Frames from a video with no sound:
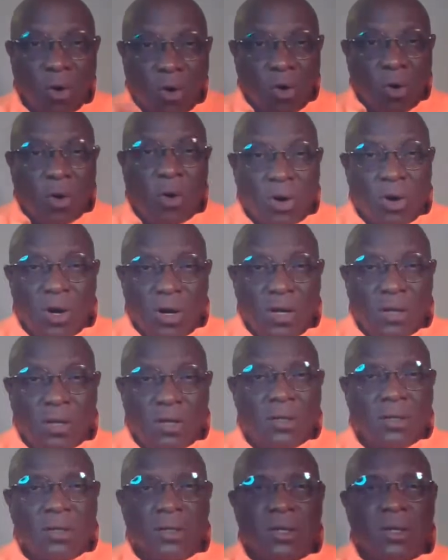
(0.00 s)
Or
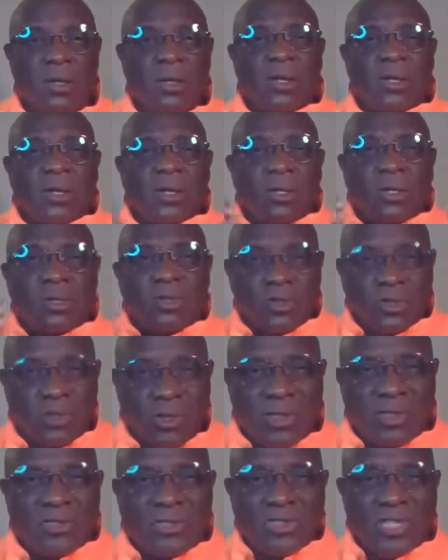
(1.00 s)

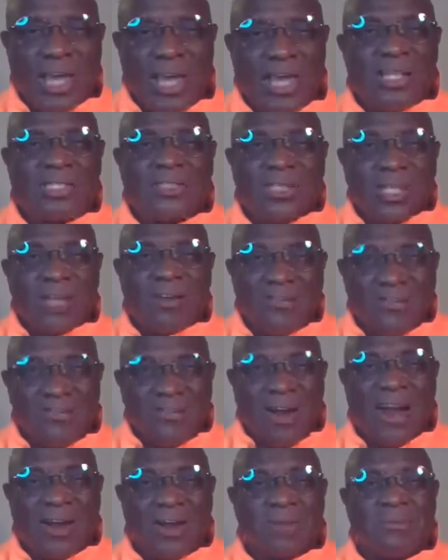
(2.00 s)
you can change the
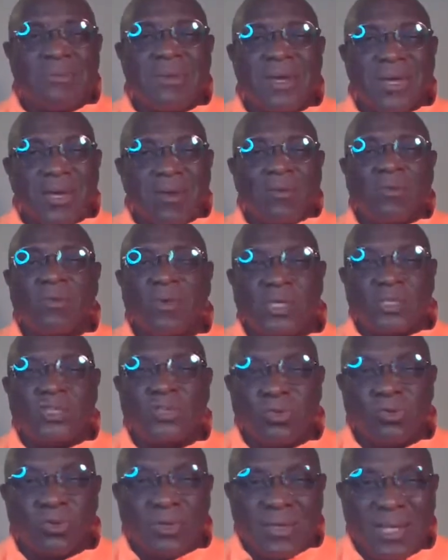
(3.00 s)
environment in
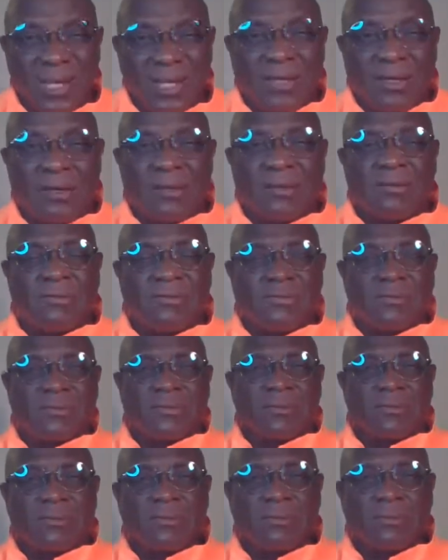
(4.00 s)
which you live.
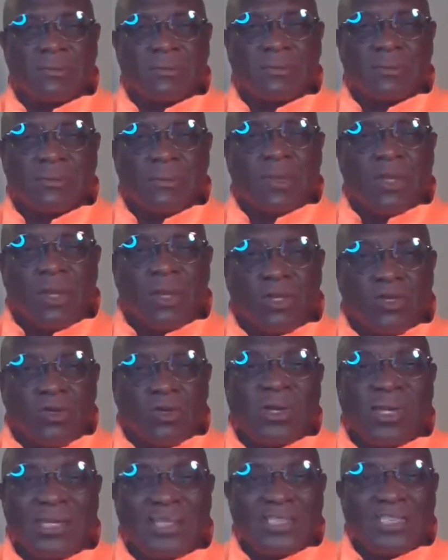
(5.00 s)

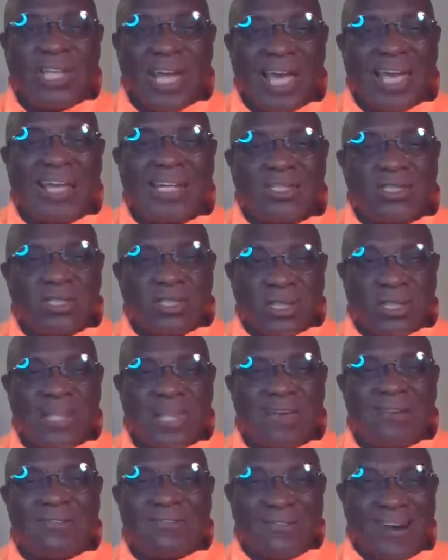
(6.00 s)
You can change
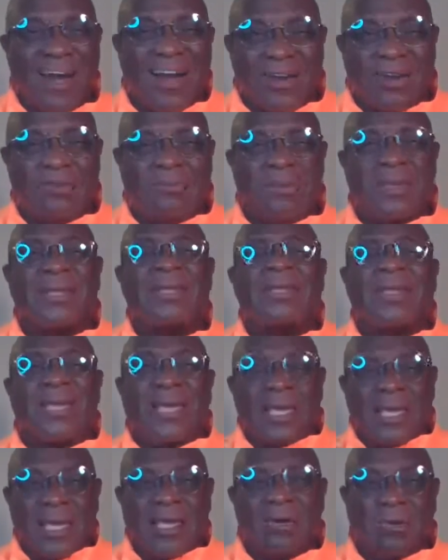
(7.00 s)
the environment
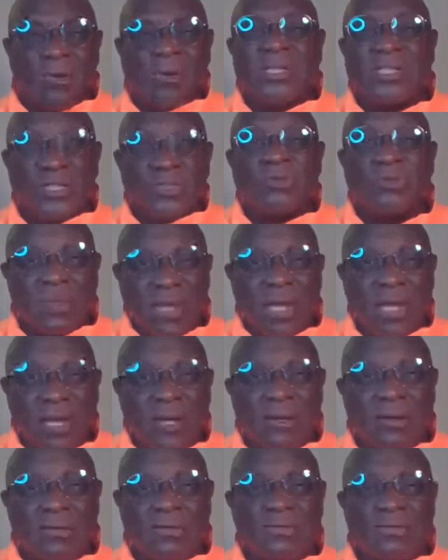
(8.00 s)
in which you
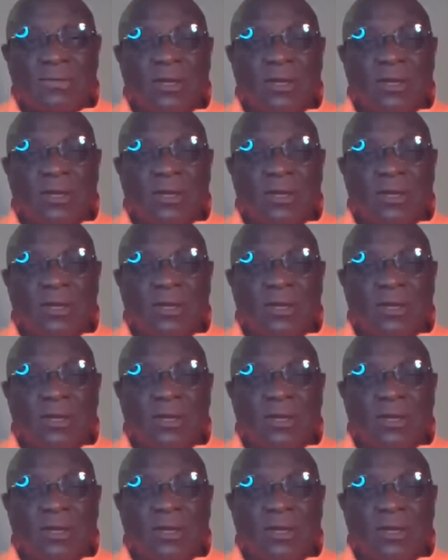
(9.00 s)
live.